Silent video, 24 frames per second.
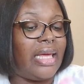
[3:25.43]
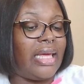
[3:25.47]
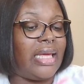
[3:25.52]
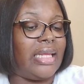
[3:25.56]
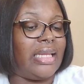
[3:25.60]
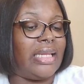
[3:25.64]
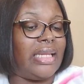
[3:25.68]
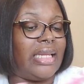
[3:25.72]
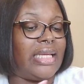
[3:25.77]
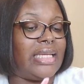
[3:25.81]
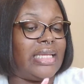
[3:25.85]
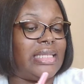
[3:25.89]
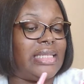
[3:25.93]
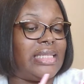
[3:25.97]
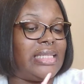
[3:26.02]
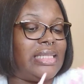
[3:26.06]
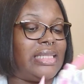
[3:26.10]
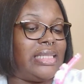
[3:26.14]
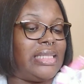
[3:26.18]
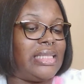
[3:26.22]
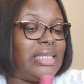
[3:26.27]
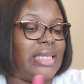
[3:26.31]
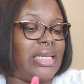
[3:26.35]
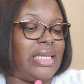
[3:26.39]
Let's
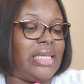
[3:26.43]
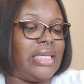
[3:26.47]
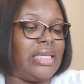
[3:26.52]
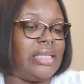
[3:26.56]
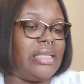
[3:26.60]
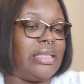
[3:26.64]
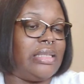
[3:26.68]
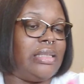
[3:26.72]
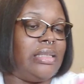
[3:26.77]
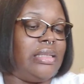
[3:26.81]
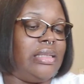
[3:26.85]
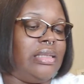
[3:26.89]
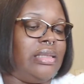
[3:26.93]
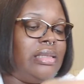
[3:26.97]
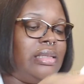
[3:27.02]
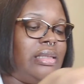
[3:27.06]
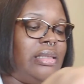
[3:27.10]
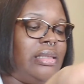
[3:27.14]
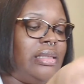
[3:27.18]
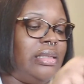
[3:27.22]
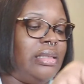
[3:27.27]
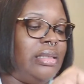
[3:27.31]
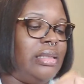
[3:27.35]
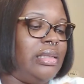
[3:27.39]
see.
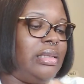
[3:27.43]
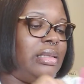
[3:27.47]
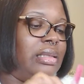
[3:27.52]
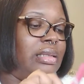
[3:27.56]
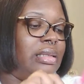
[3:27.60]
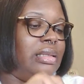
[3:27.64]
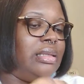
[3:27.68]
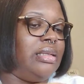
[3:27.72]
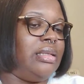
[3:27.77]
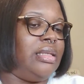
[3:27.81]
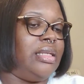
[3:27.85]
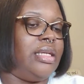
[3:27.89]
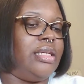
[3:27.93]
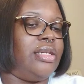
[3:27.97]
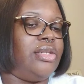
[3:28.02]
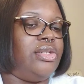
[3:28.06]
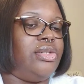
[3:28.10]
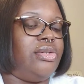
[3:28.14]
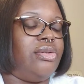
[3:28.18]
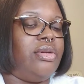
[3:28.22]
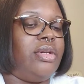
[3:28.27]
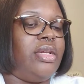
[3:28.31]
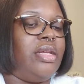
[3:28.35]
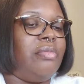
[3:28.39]
They
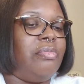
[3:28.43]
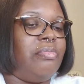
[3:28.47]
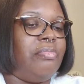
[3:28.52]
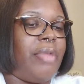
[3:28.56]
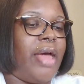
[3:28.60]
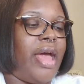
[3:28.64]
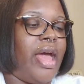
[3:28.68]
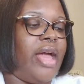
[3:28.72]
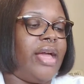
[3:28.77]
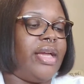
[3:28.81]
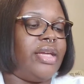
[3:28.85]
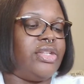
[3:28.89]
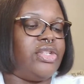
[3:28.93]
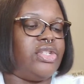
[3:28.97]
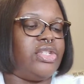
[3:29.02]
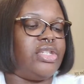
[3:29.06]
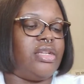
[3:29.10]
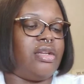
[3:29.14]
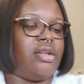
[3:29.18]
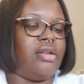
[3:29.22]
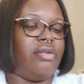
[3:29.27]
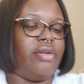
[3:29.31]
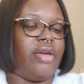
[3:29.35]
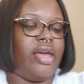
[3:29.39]
sure did package it.
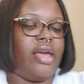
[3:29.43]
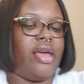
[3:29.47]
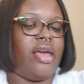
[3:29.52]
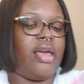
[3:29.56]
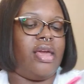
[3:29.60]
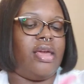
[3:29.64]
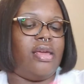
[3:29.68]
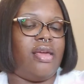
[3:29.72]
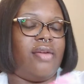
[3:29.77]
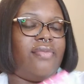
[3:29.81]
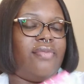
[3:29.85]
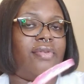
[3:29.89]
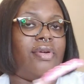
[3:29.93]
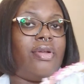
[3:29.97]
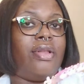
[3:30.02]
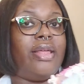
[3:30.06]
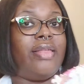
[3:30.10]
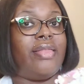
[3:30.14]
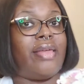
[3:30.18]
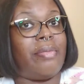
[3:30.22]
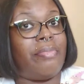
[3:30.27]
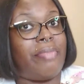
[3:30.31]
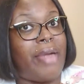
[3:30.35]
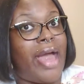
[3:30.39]
Okay, if only
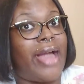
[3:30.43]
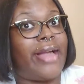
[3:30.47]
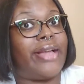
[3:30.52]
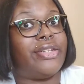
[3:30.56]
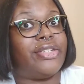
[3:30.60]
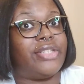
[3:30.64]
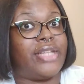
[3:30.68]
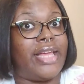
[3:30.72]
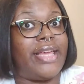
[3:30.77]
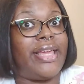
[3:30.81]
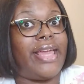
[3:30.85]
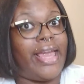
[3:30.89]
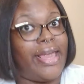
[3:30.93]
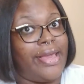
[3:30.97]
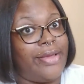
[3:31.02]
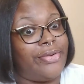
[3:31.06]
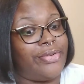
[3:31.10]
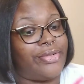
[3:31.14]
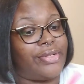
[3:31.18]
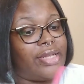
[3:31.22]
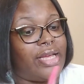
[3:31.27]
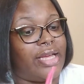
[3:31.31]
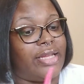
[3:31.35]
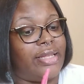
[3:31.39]
they packaged their
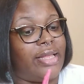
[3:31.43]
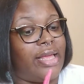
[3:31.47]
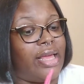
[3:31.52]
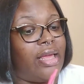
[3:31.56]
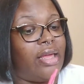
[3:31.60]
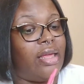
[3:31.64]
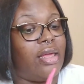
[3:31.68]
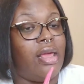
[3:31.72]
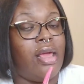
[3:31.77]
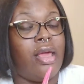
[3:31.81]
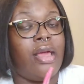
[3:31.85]
candles like that.